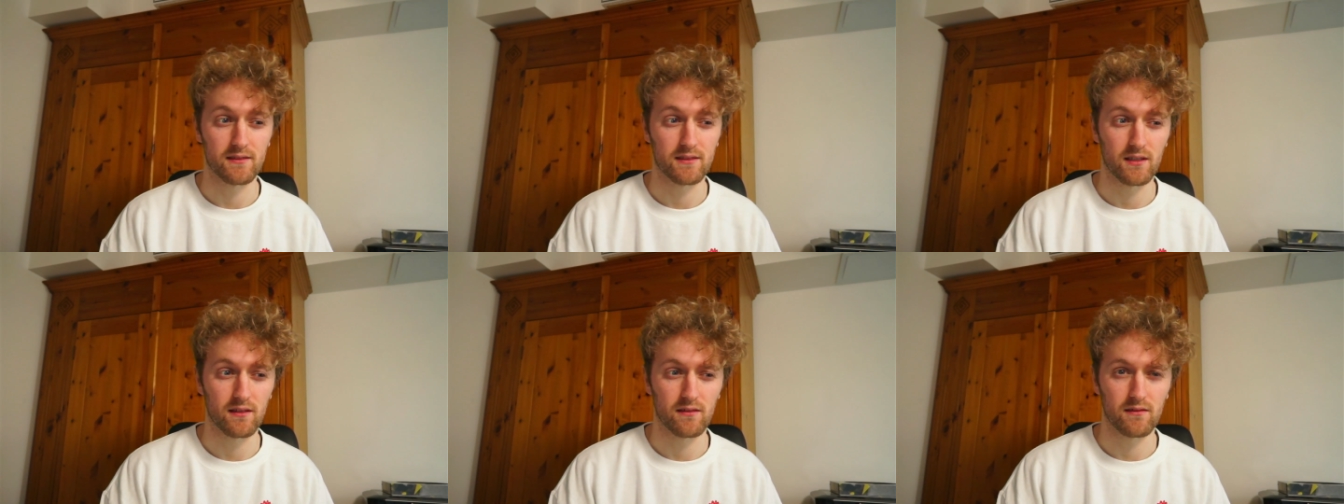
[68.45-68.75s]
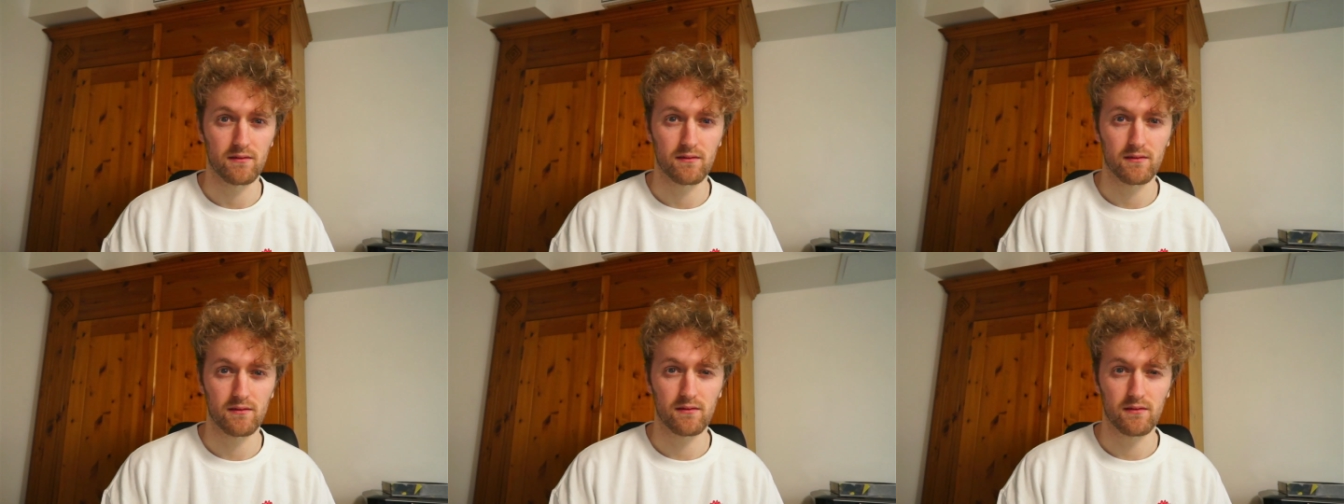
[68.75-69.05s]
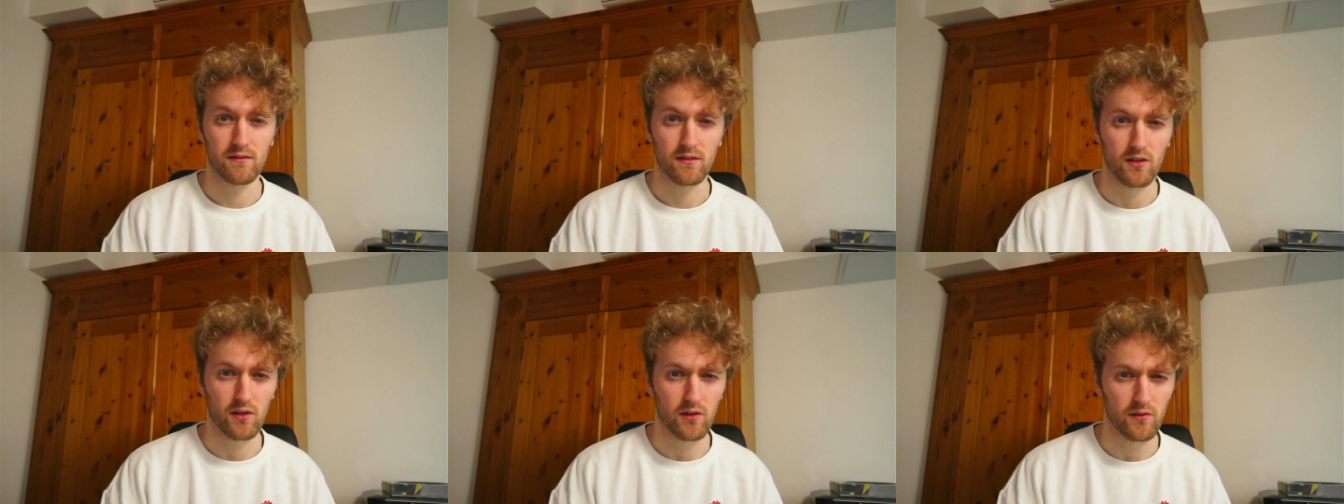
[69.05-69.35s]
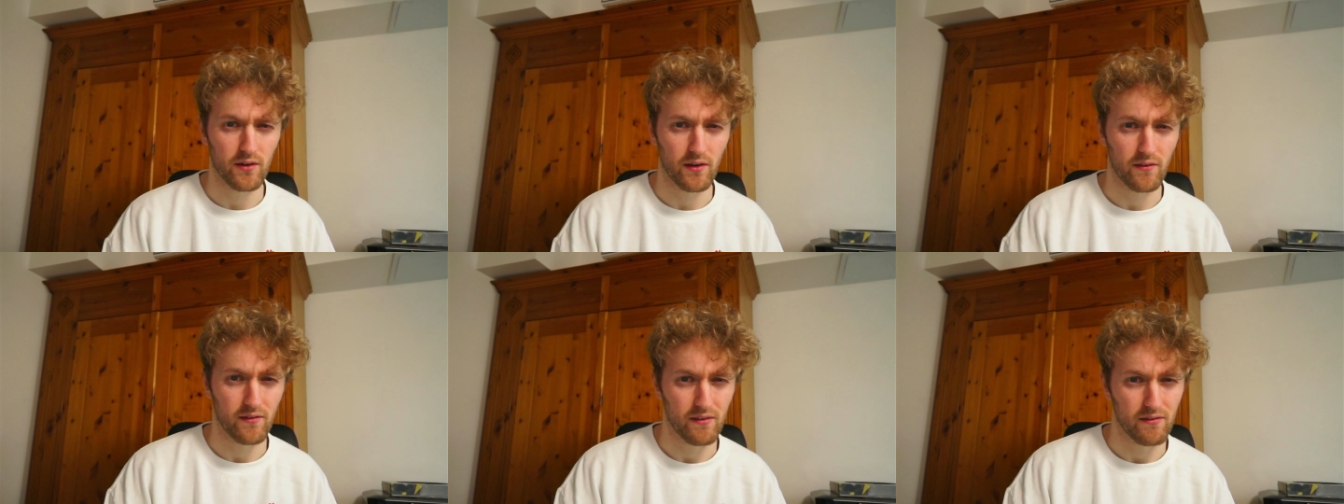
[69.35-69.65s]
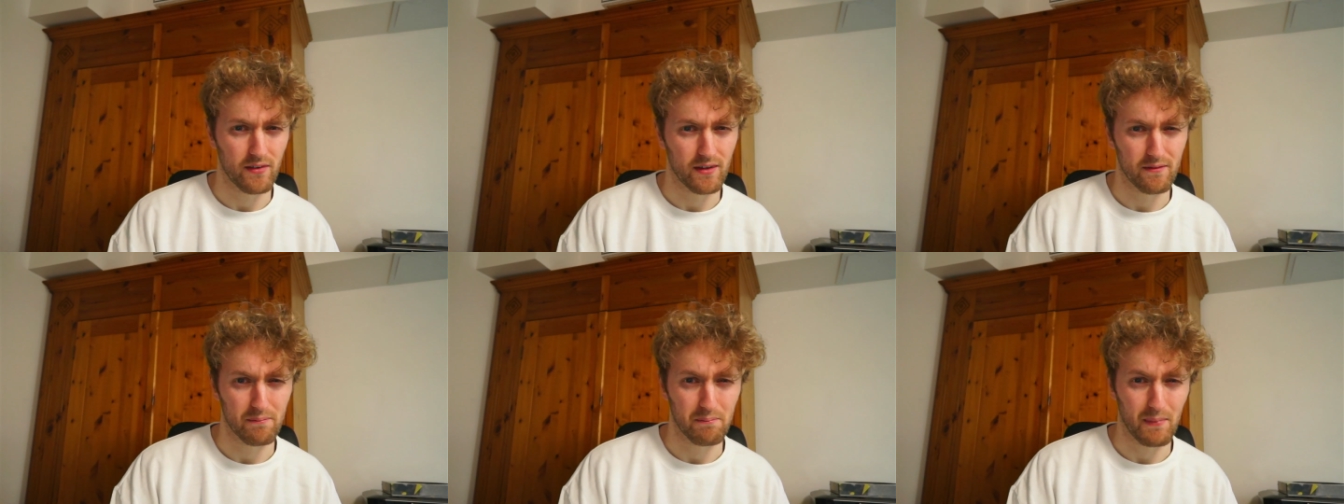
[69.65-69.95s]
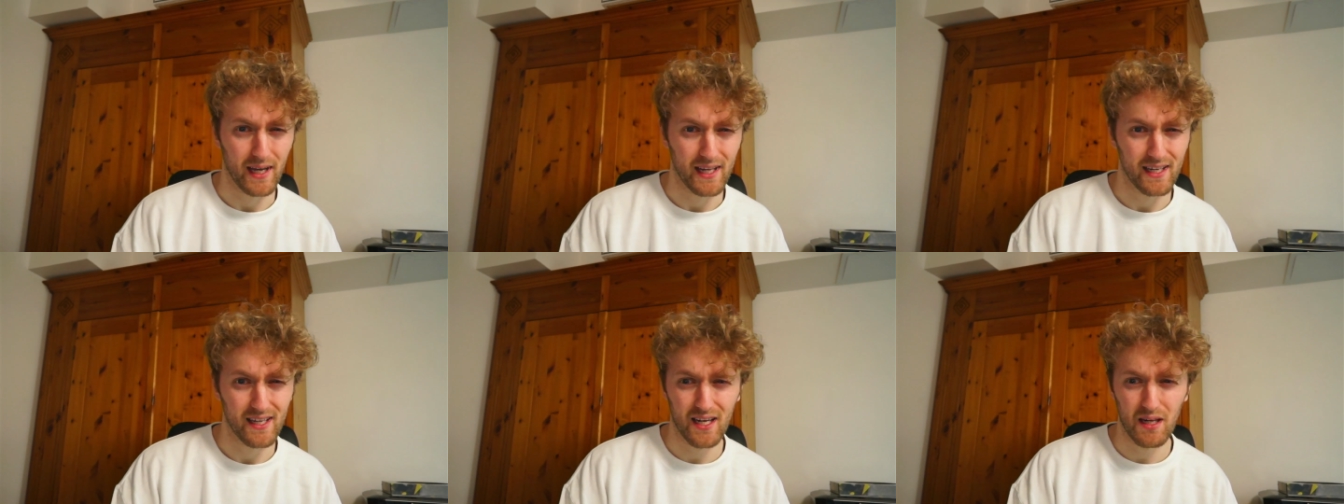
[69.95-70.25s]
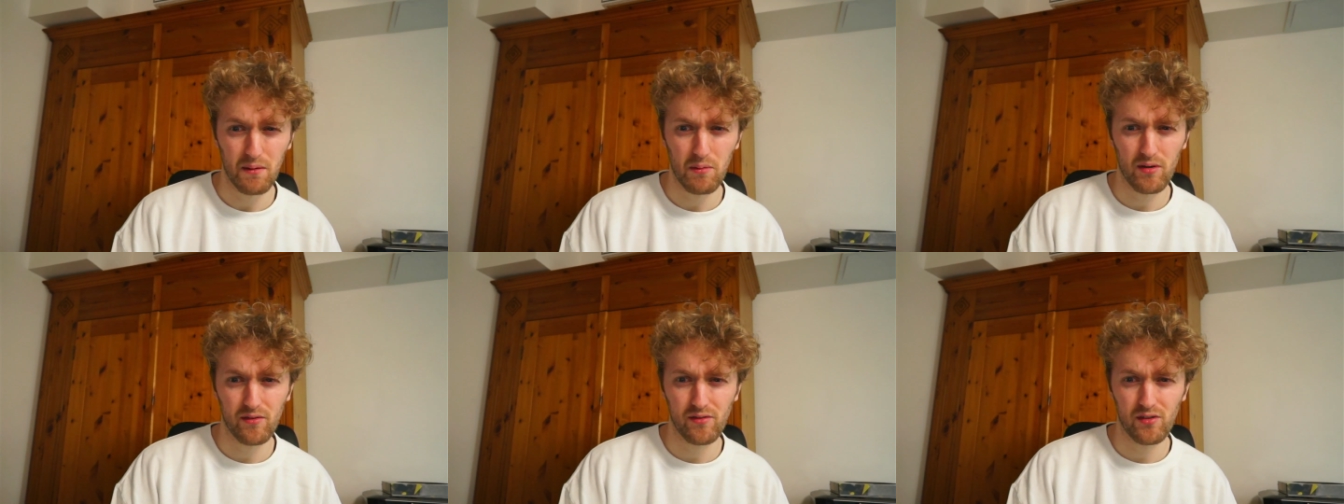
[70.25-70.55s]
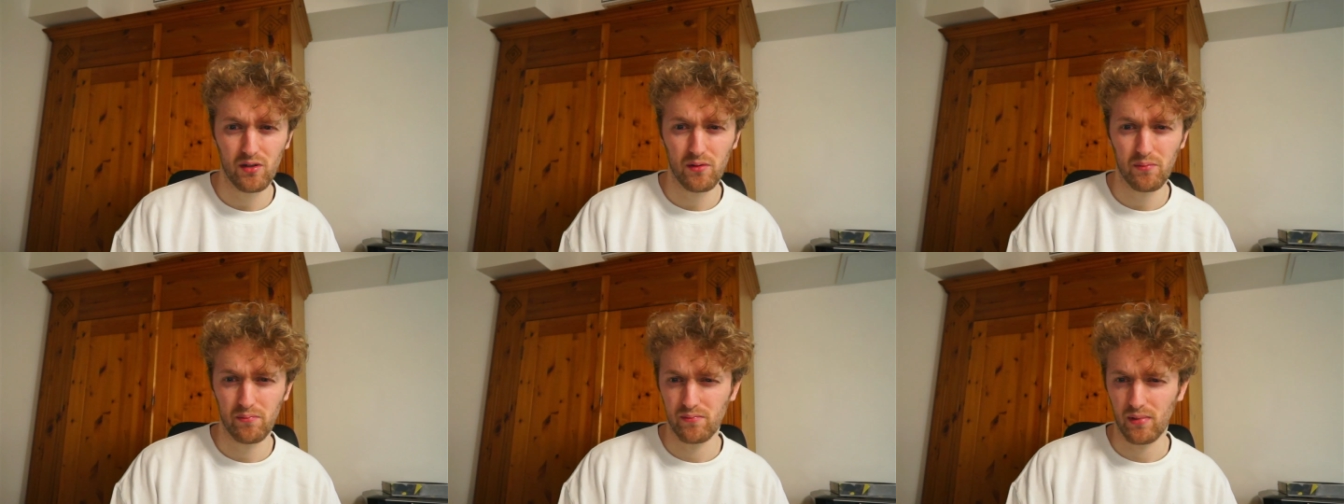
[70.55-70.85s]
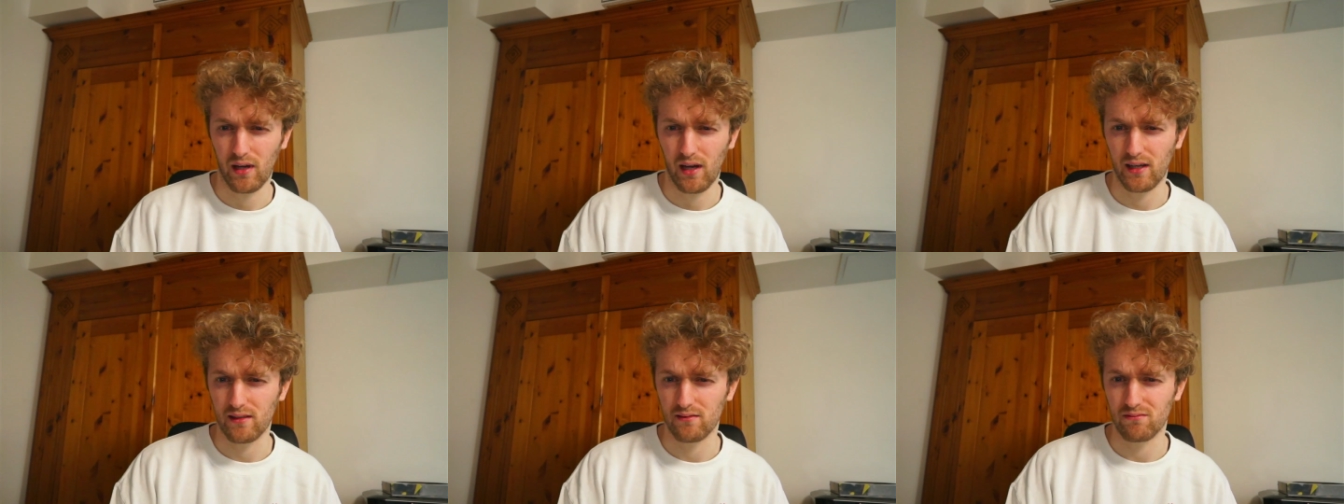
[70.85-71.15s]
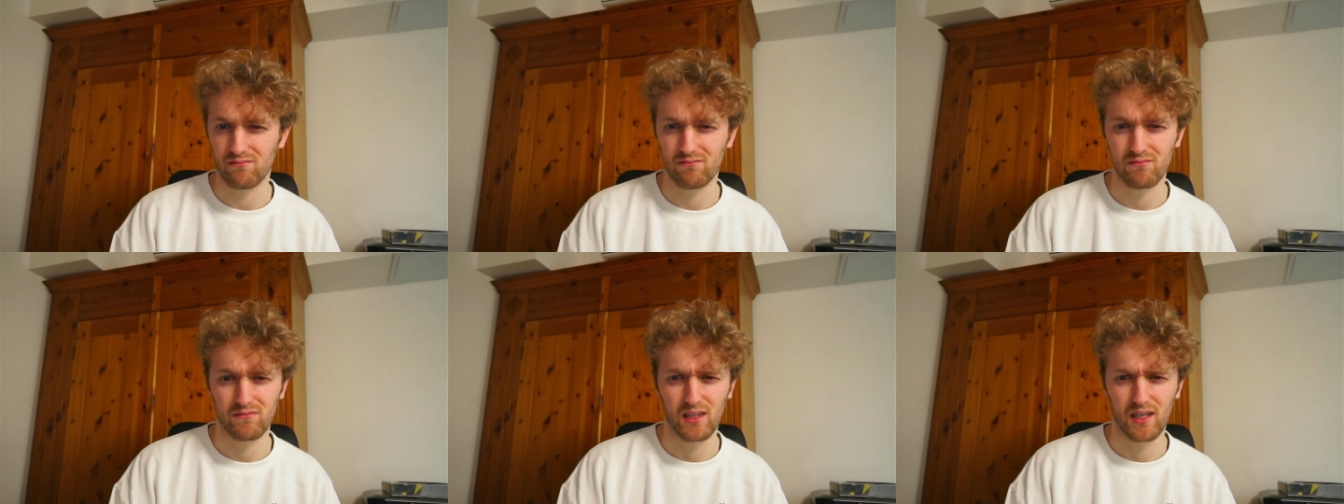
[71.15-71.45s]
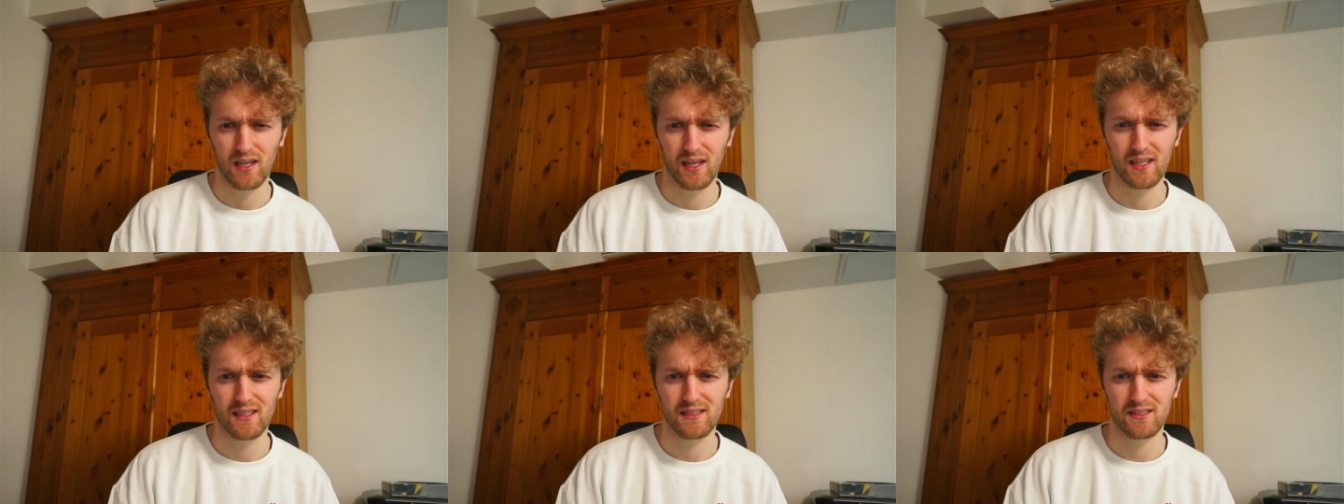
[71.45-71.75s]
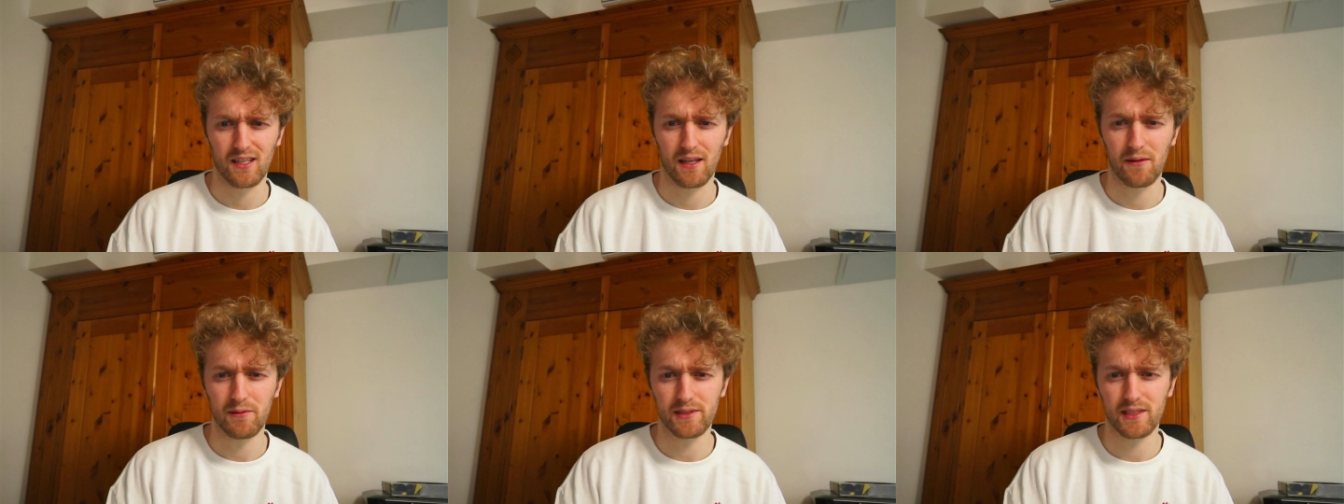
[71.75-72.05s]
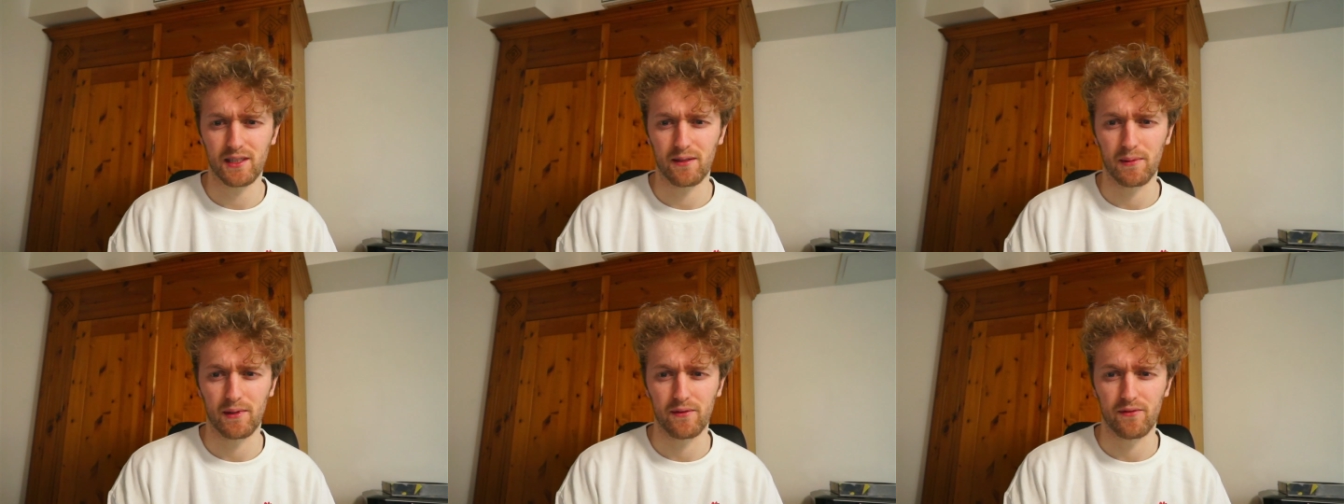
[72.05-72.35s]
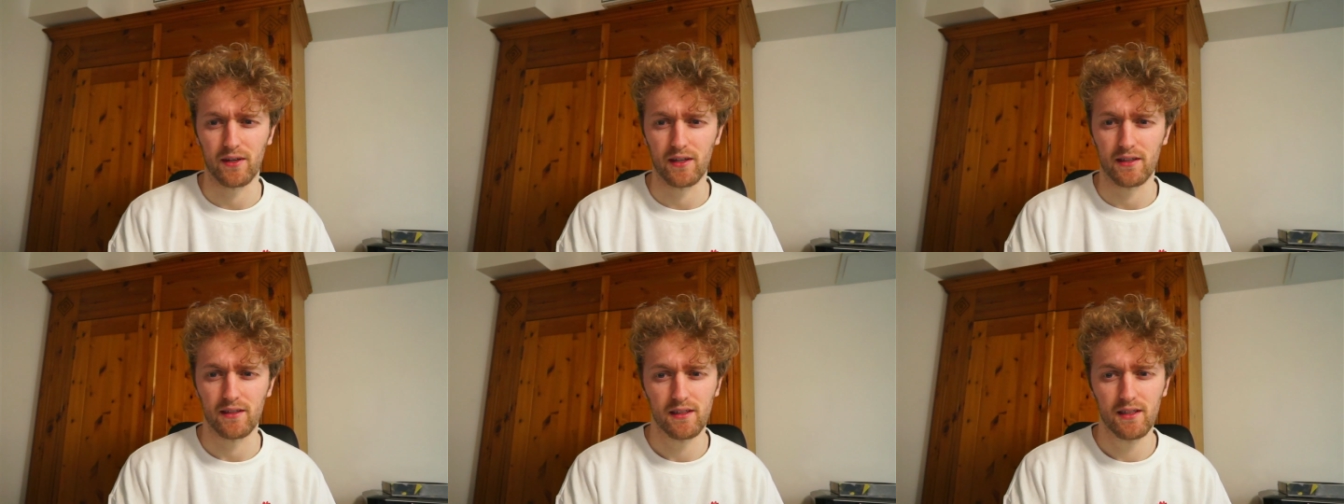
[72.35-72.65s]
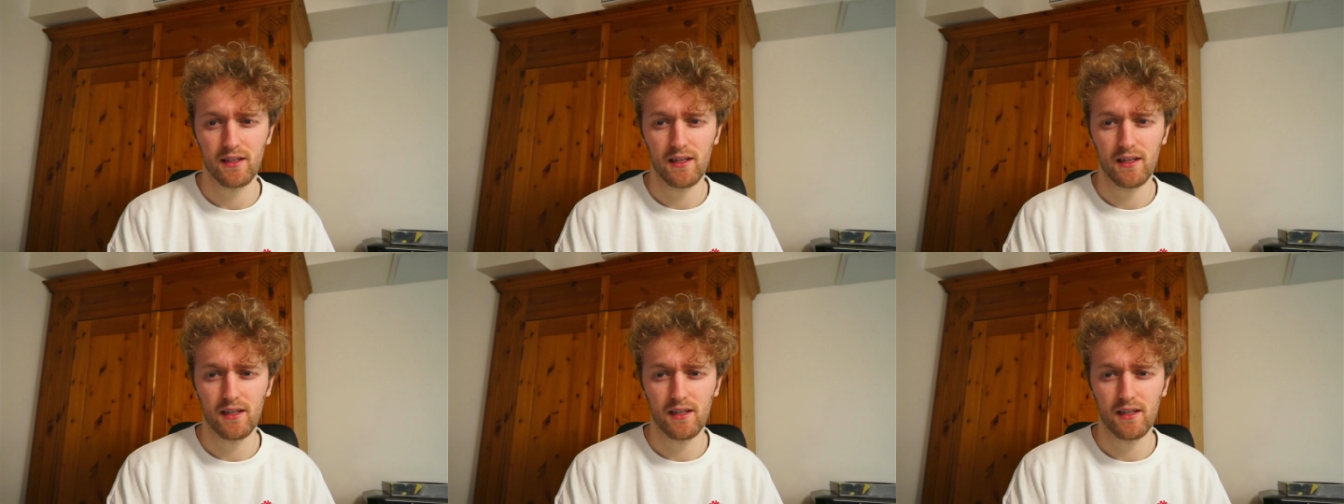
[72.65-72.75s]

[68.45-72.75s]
I don't know if I've even made any before. Yeah, so that one's gonna be fun.